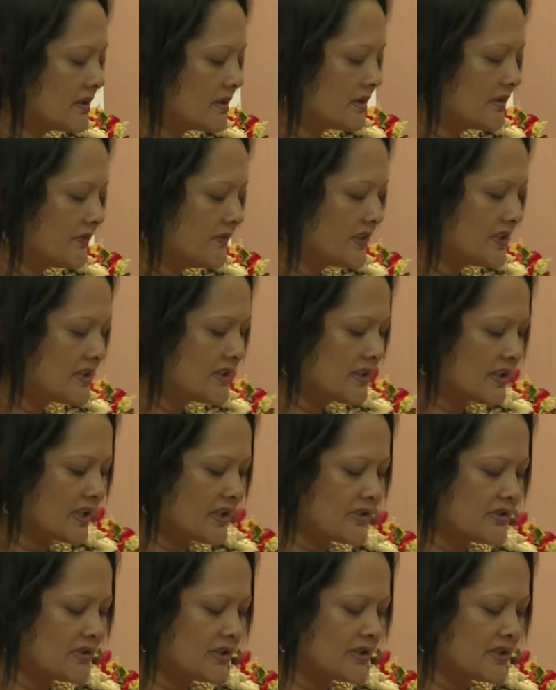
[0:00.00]
The Fiji
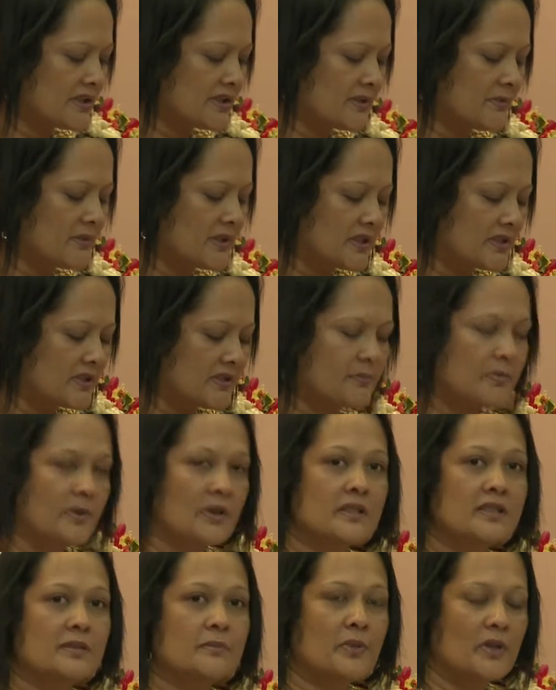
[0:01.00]
National Disability
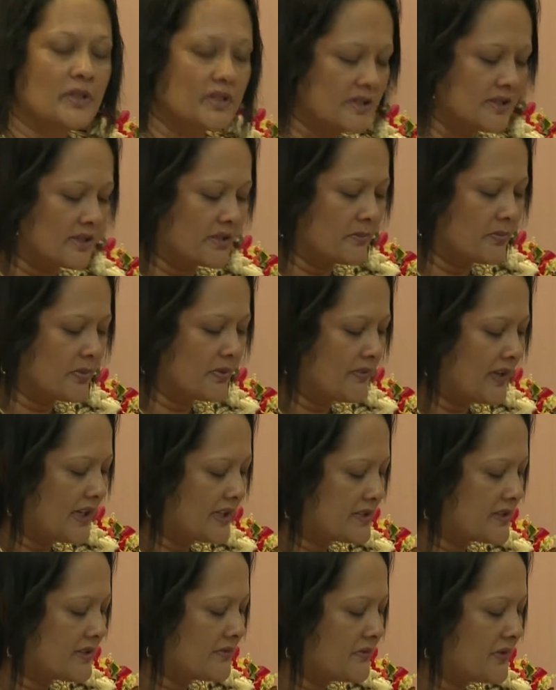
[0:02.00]
Pro Policy
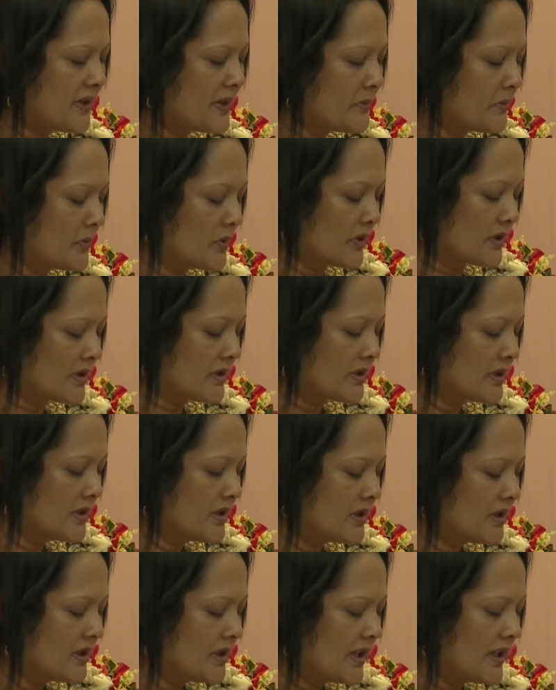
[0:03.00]
provides a framework
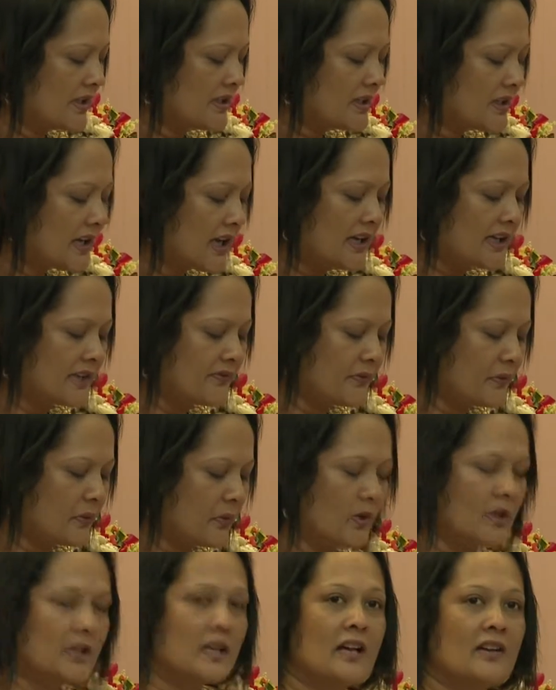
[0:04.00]
and guide for
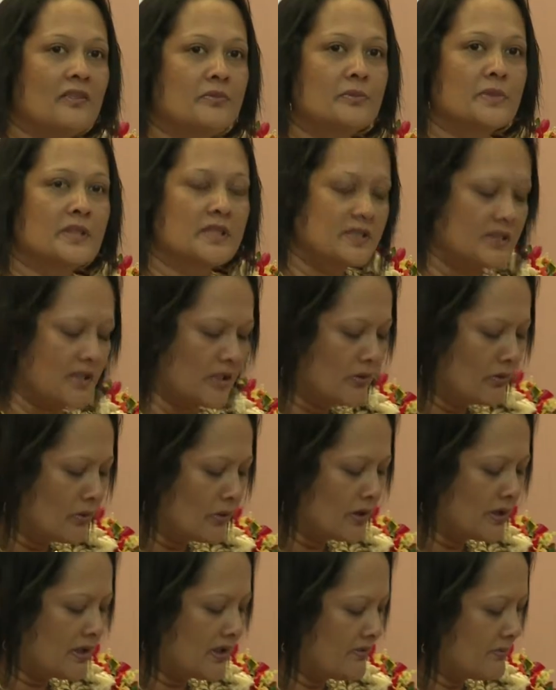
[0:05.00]
all governments and
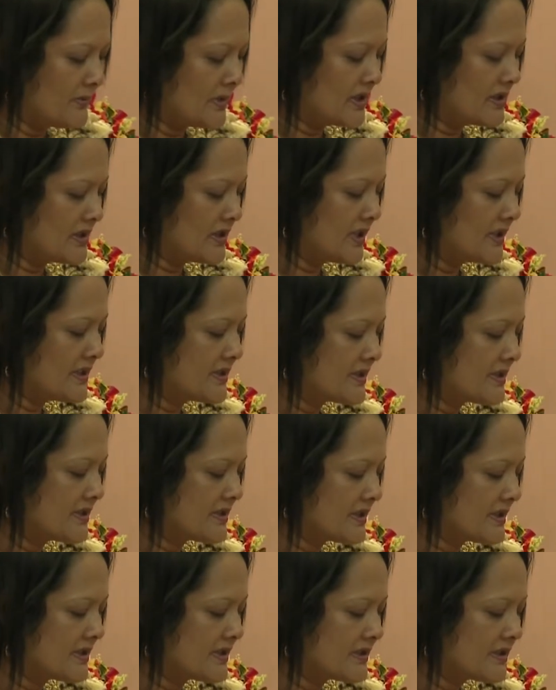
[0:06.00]
non-governmental
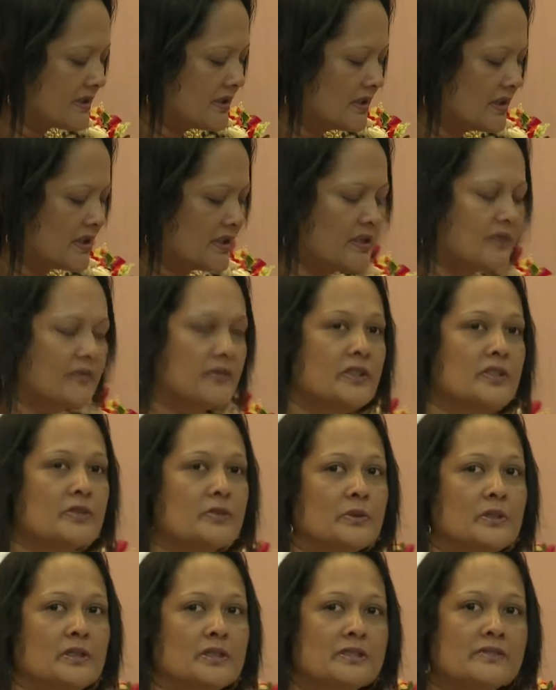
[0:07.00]
agencies
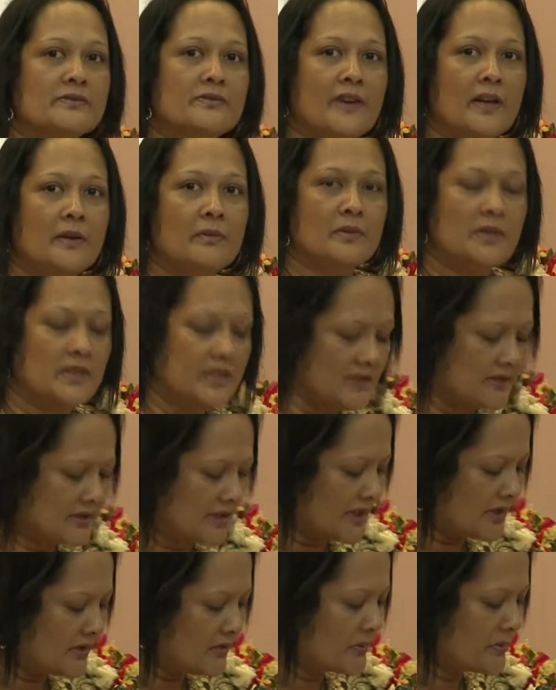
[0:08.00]
individuals, families,
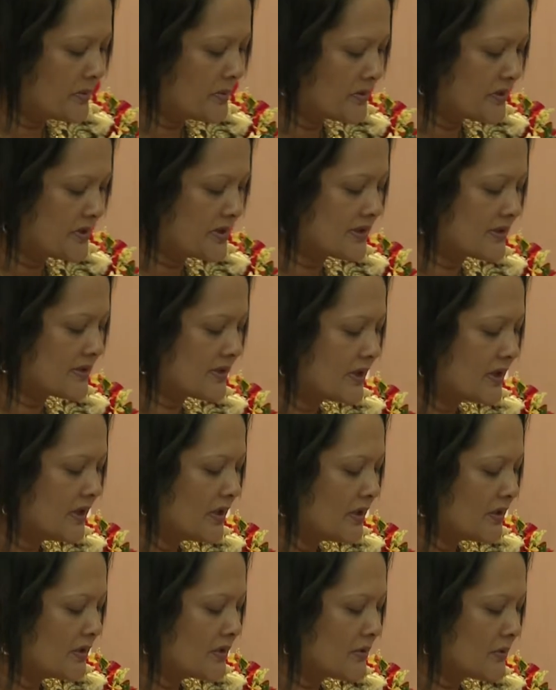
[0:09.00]
and communities
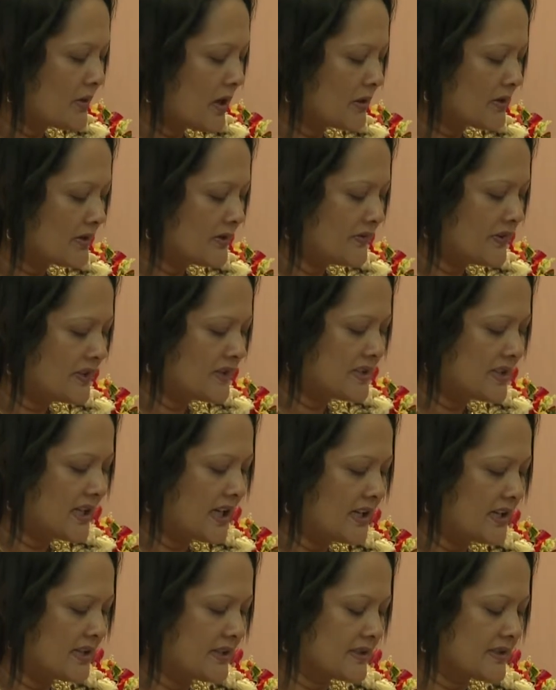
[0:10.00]
throughout the Fiji
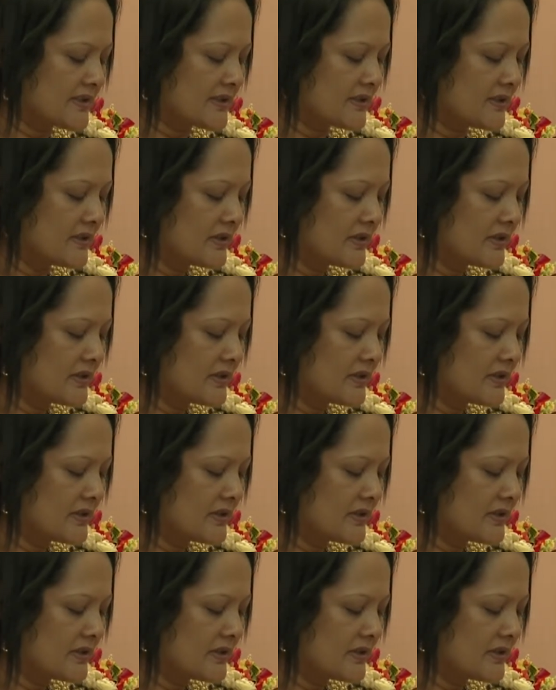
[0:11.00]
Islands